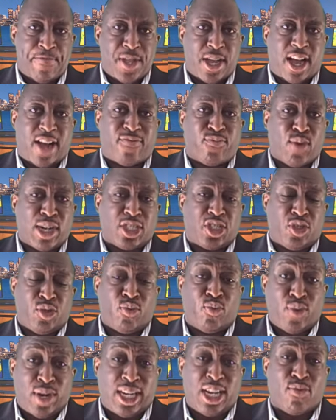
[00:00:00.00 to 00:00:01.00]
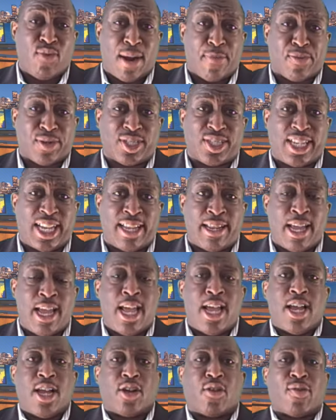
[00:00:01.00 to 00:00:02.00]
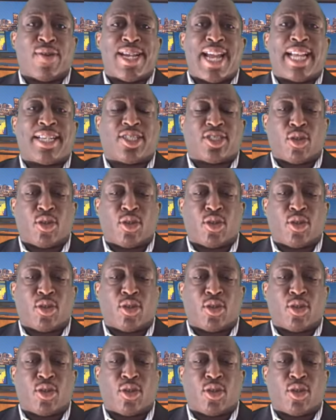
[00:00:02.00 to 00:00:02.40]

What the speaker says: of what you really represent creates